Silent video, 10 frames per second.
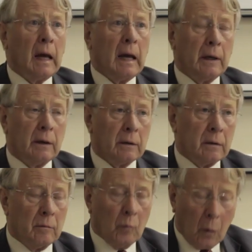And
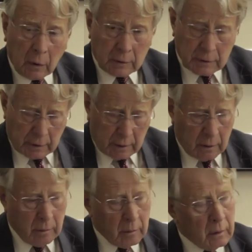
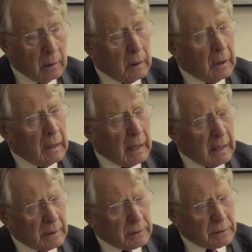Malta
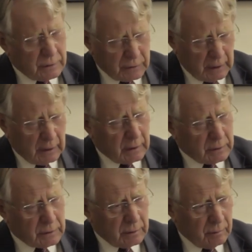has
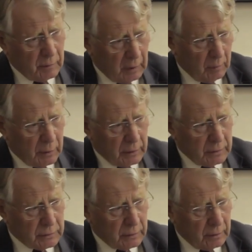6
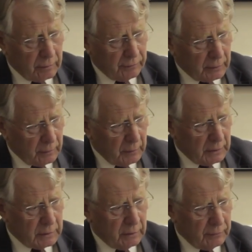members of the
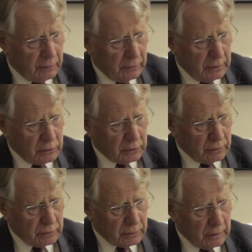Committee of the
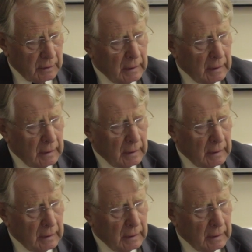Regions,